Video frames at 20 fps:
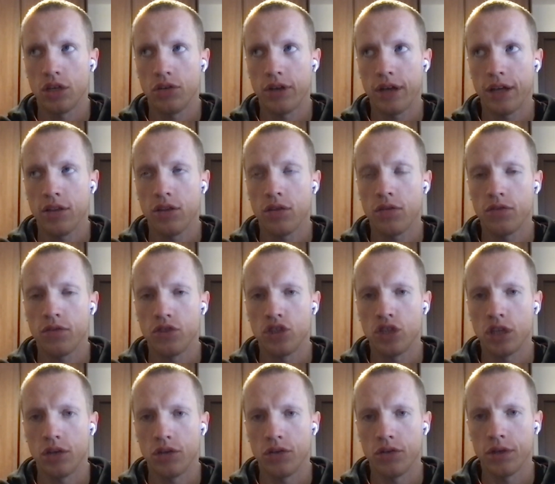end of
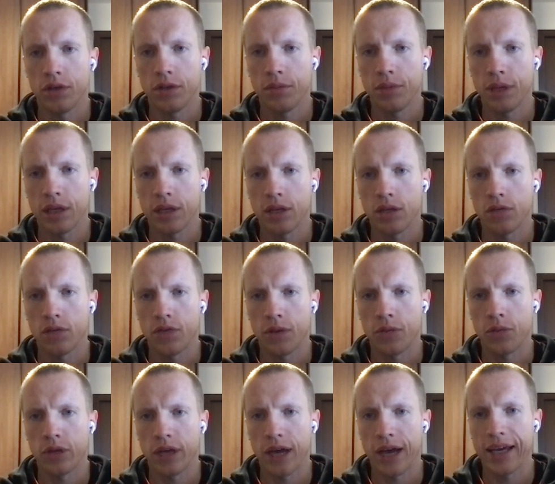January, beginning of
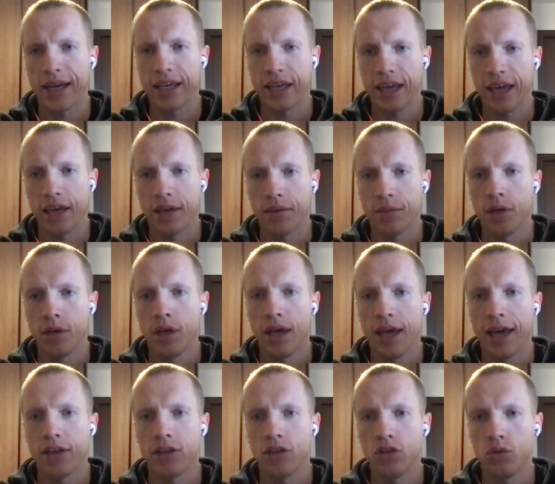February, I came,
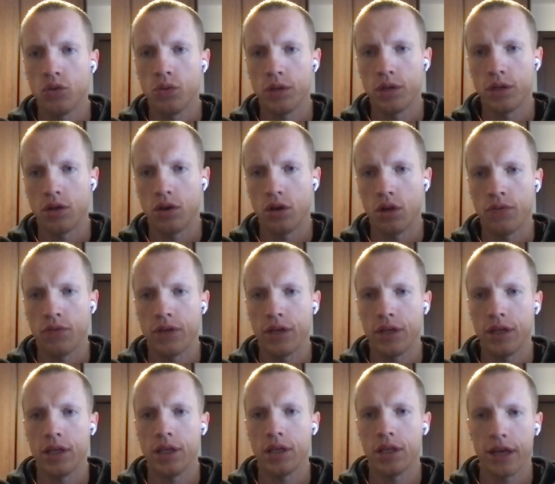and you were
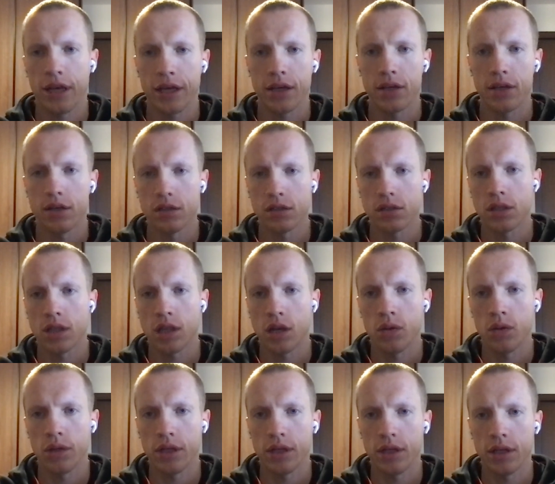already like
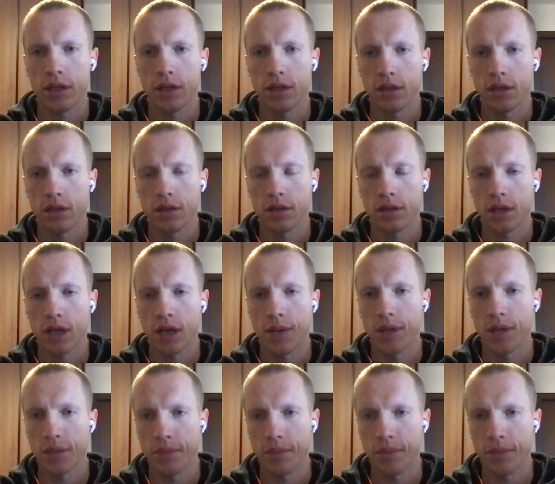slowly coming